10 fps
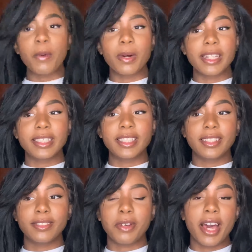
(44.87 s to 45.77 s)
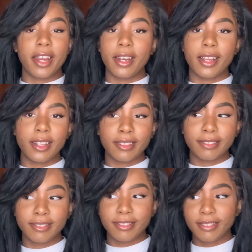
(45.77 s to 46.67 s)
wanted to edit it,
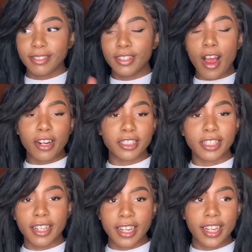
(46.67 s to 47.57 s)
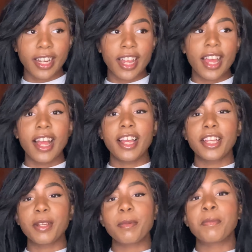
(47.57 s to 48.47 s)
doctor it,
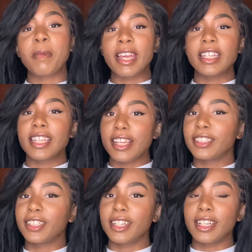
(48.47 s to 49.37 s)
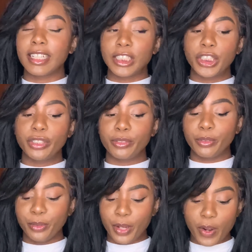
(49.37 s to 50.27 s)
make it taste good
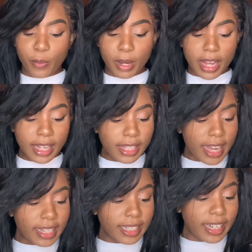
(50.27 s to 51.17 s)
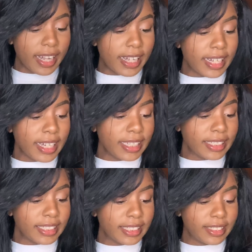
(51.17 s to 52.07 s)
to what I like.
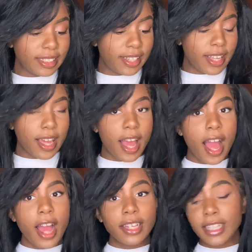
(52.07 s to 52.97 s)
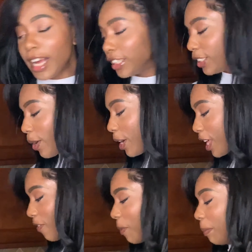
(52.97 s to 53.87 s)
And yeah, so I already
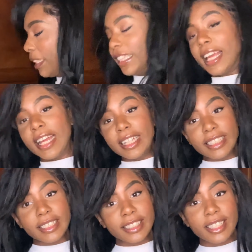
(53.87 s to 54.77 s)
have the plate.